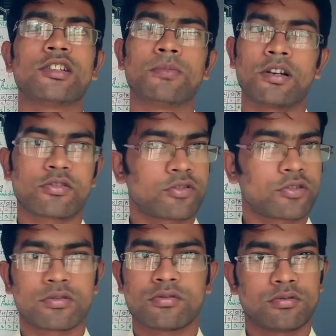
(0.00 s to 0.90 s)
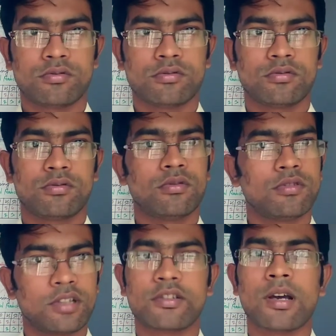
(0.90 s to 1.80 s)
marks
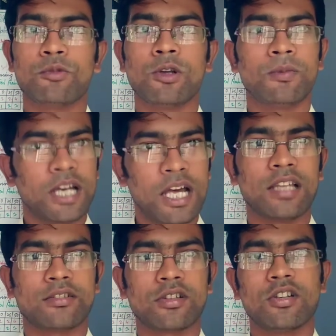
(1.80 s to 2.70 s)
exam will be held.